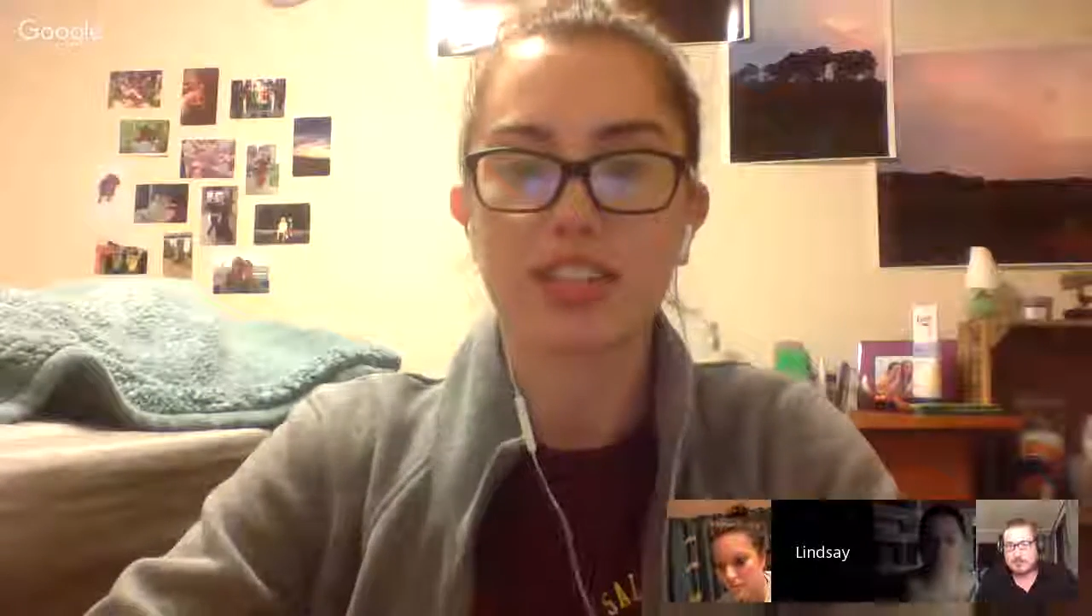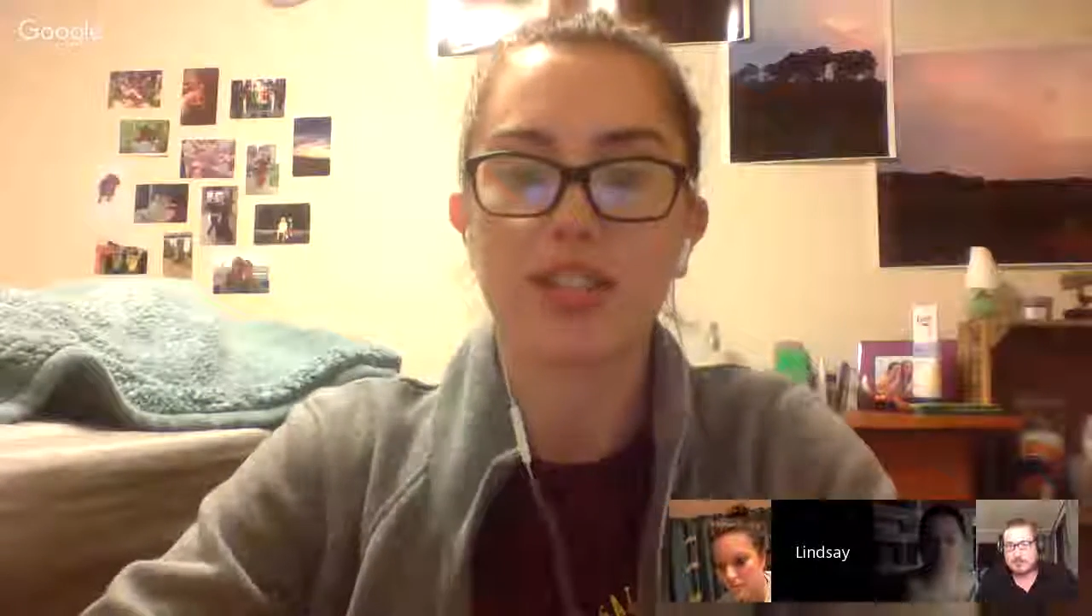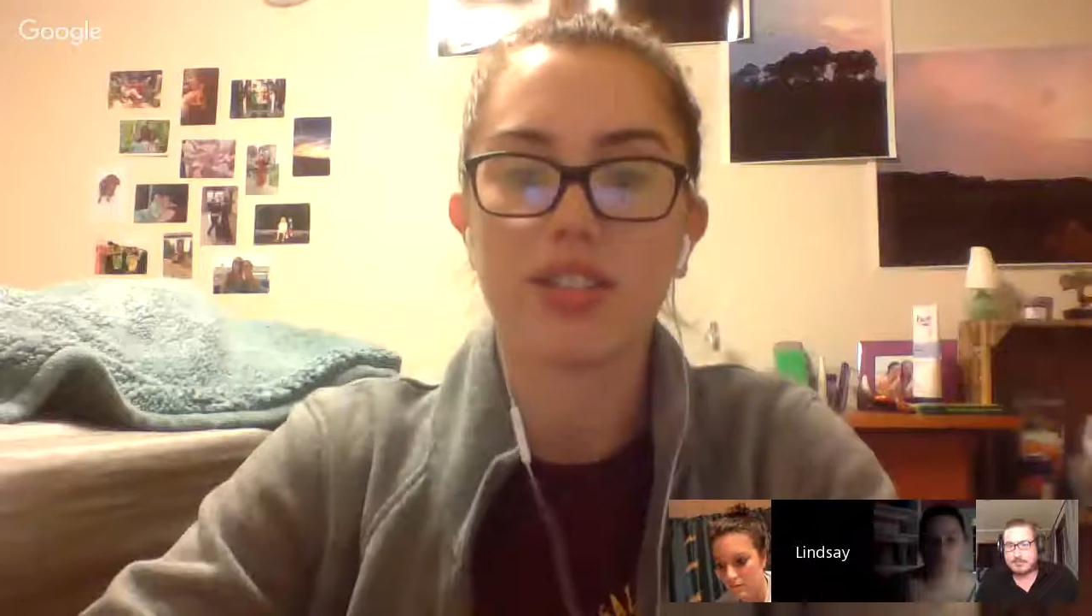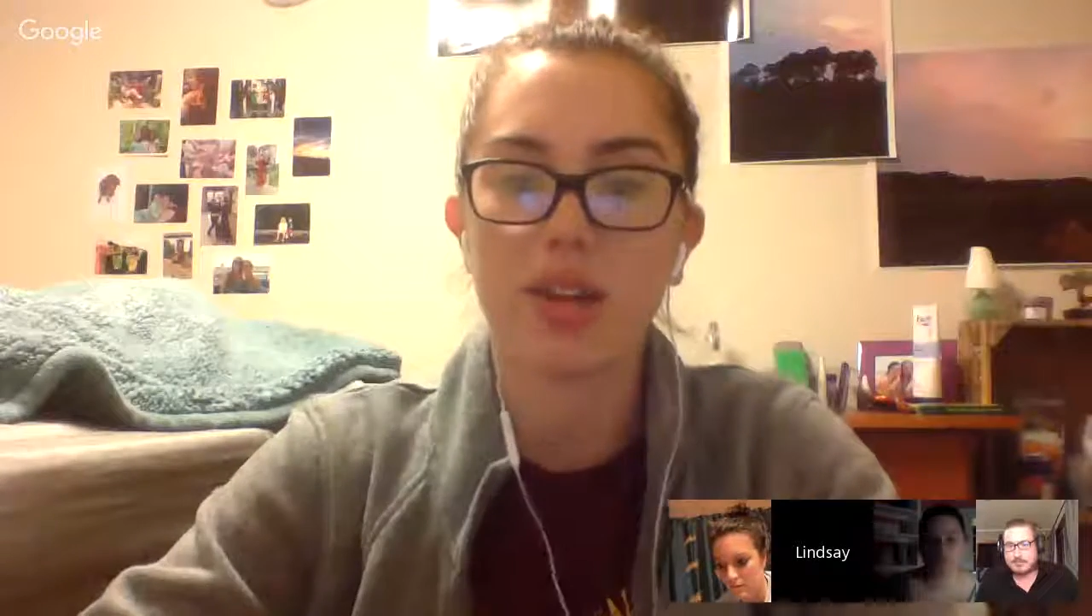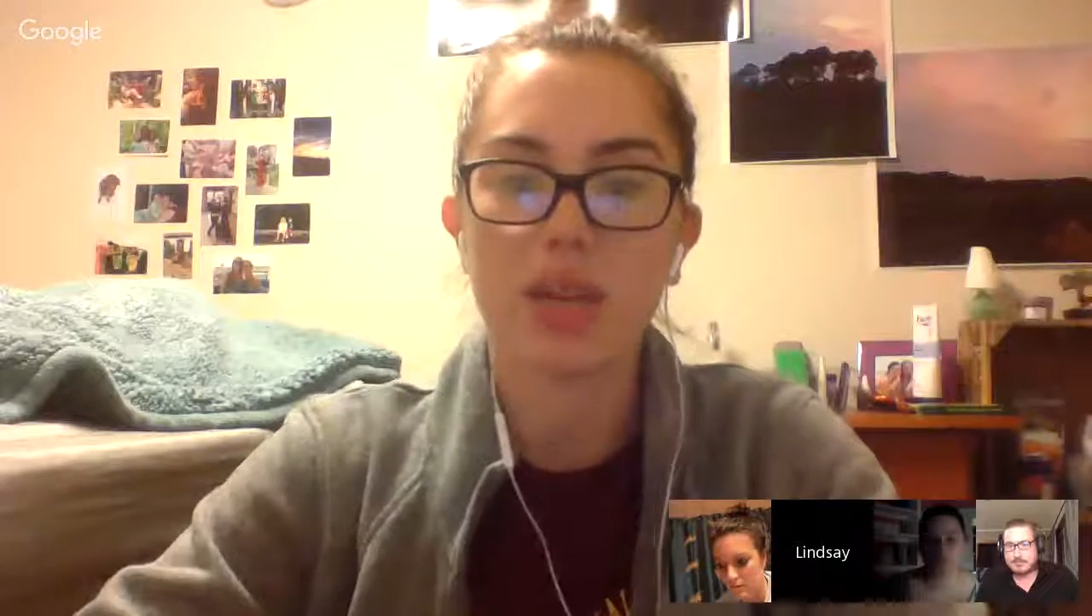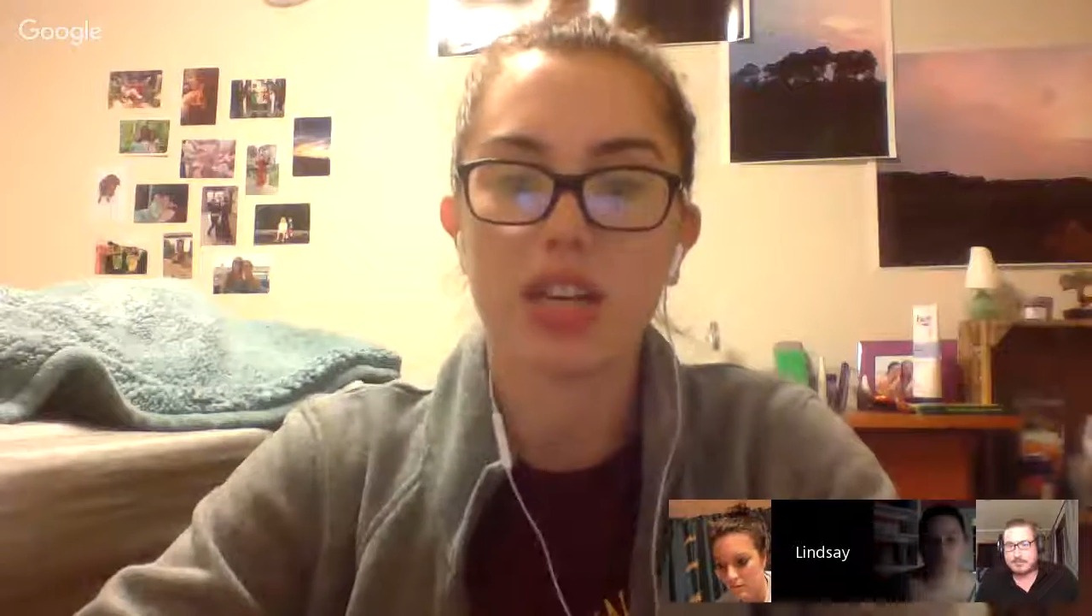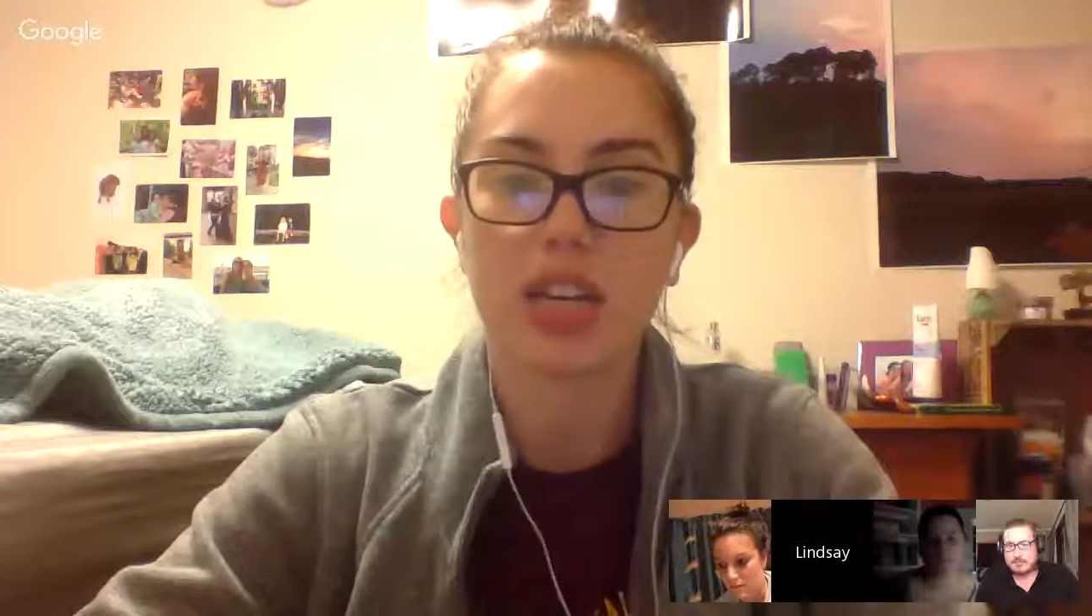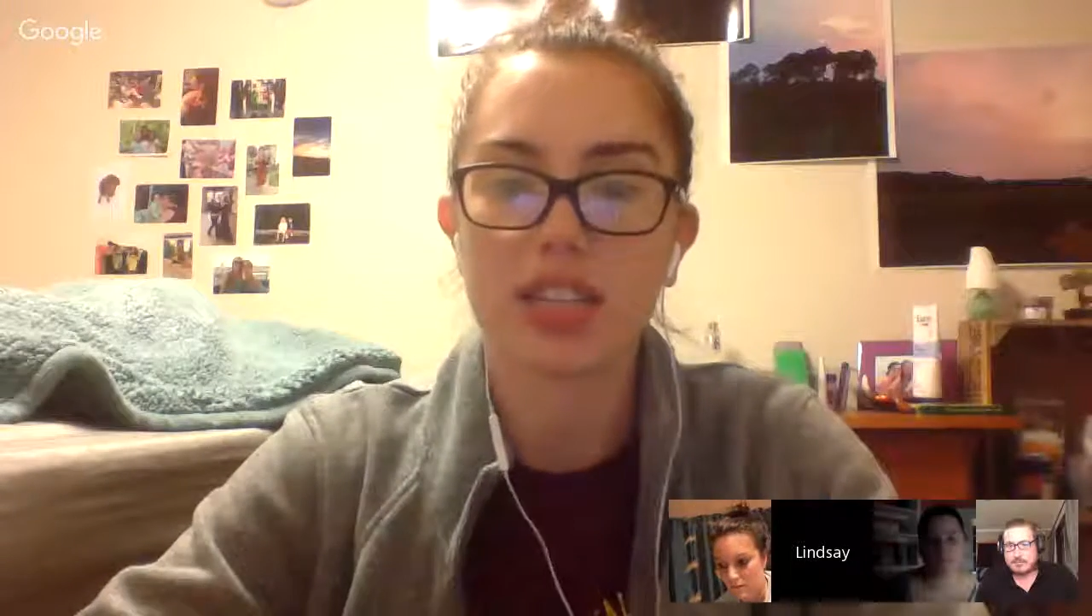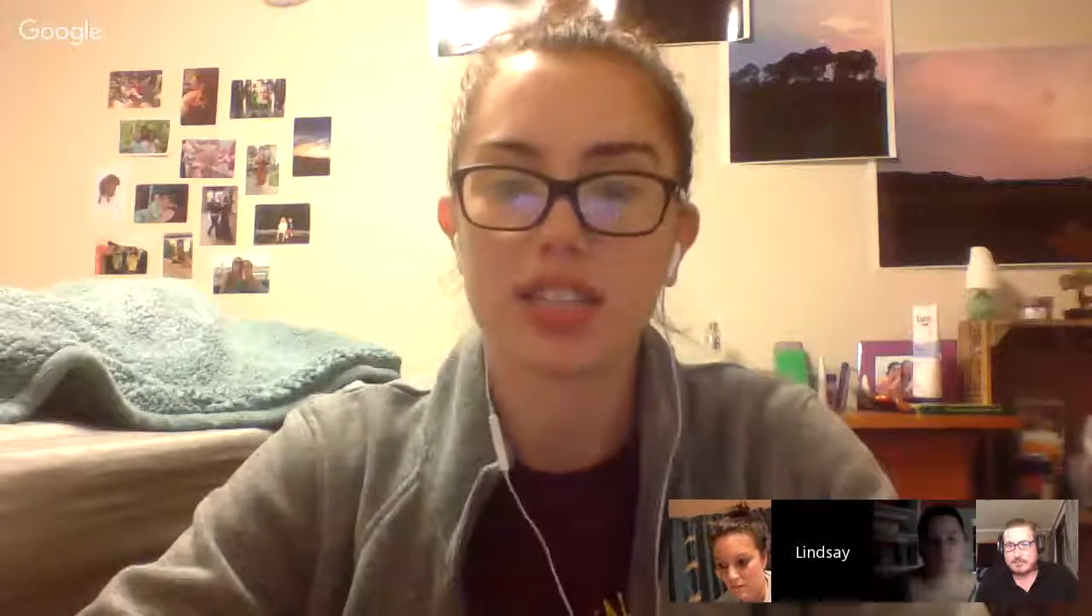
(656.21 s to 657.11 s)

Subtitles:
now we can